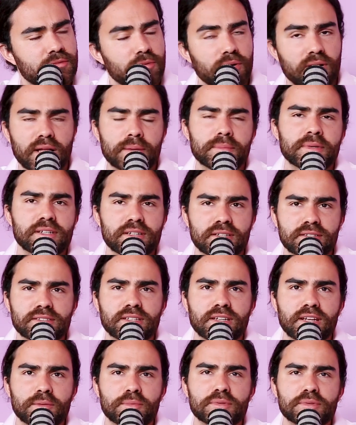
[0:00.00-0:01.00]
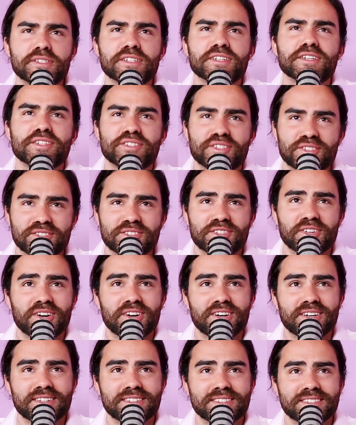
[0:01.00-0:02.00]
Well, I mean, a celebrity is a
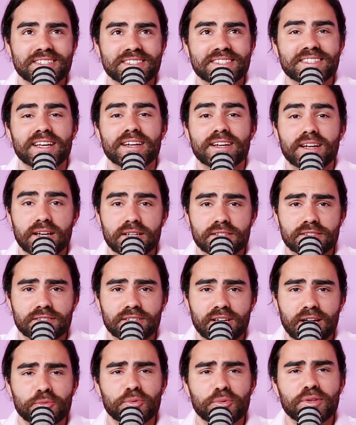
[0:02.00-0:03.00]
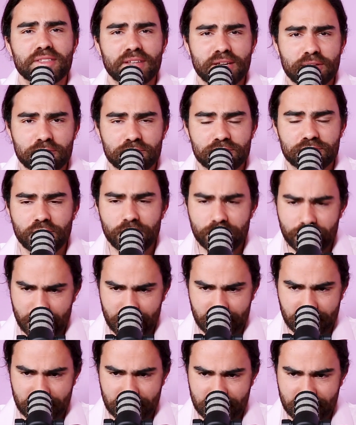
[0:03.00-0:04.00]
star, just like us. And we thank you so
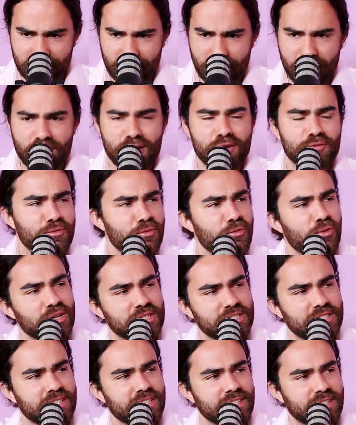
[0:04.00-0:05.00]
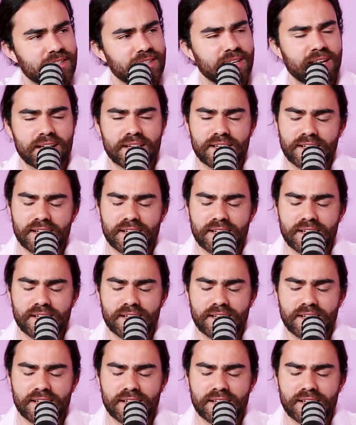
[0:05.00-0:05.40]
much for watching